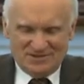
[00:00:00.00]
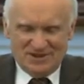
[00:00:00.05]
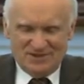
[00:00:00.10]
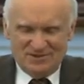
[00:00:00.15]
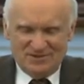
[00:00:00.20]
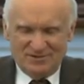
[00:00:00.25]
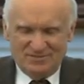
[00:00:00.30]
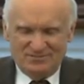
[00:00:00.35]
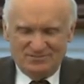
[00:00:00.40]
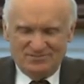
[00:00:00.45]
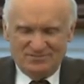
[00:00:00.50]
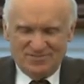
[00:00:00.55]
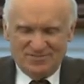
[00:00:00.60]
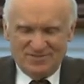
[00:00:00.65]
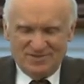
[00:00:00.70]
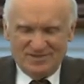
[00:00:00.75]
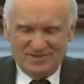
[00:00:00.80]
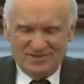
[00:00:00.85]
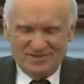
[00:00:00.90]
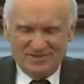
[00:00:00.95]
important.
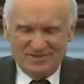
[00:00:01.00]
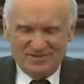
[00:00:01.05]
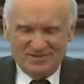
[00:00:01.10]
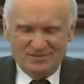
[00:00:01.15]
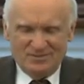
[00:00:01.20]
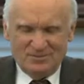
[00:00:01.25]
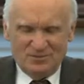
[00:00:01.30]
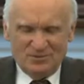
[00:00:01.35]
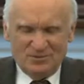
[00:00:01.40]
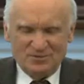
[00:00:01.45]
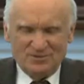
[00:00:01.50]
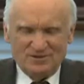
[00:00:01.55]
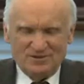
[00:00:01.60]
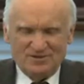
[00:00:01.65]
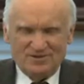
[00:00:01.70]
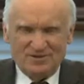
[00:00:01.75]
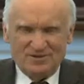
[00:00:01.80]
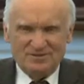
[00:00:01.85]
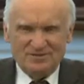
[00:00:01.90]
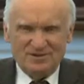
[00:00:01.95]
I will read
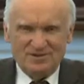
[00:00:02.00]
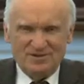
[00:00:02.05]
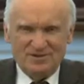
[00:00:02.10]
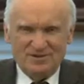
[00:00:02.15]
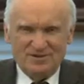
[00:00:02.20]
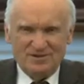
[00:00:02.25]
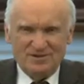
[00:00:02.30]
it out to